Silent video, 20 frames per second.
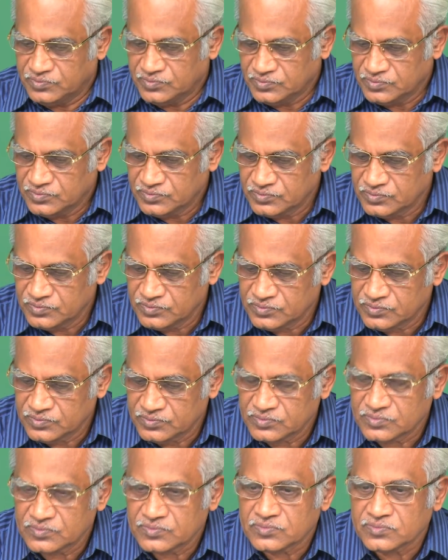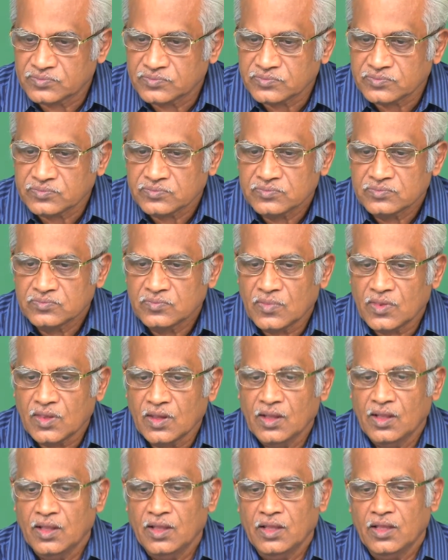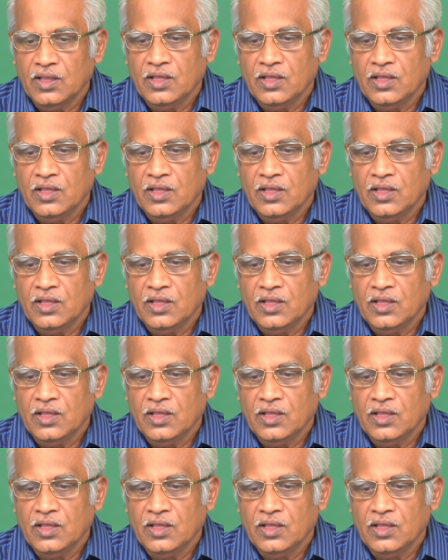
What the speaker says: No one is speaking in this clip.